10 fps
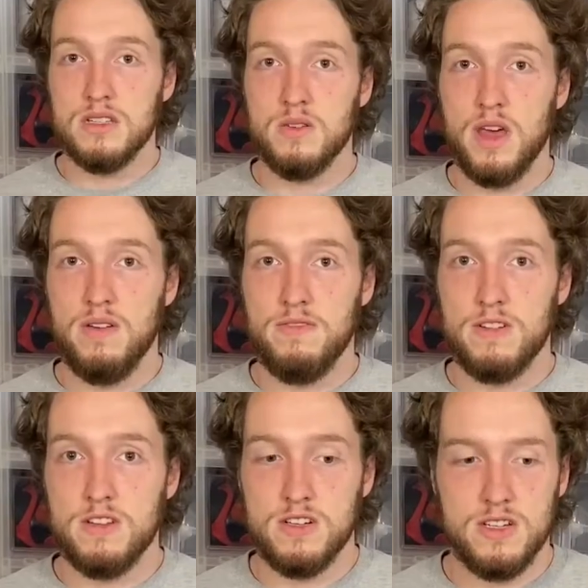So without
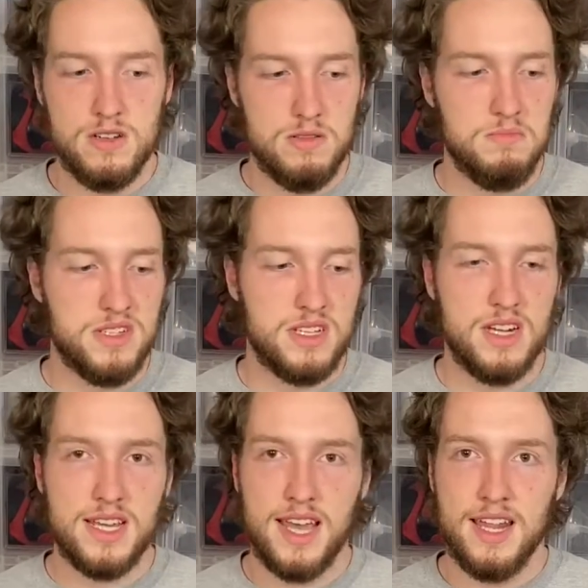further ado, just
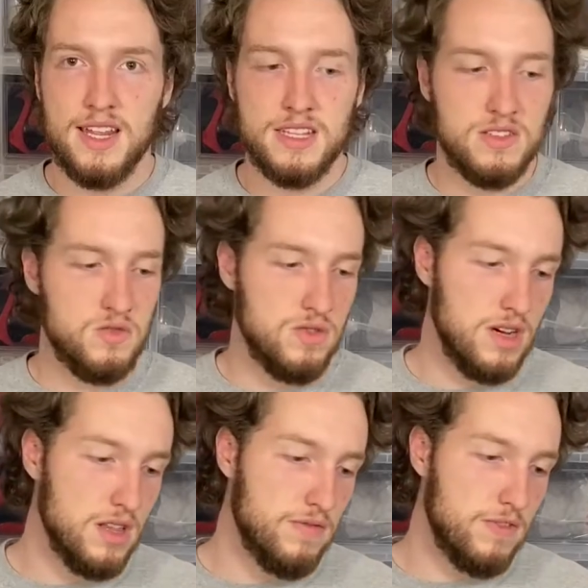gonna get into
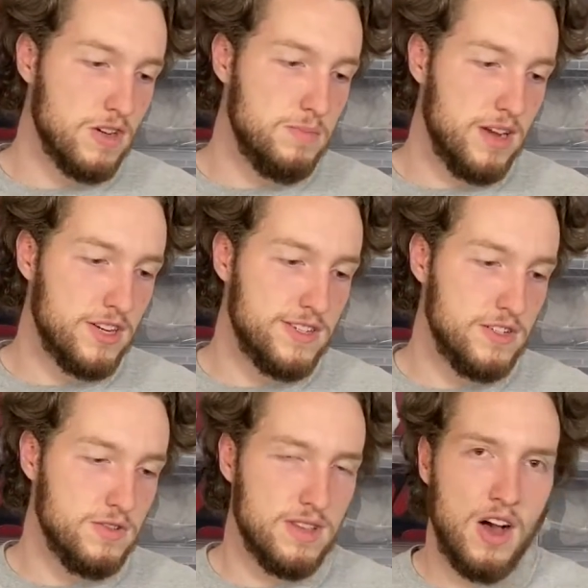the first pair of shoes.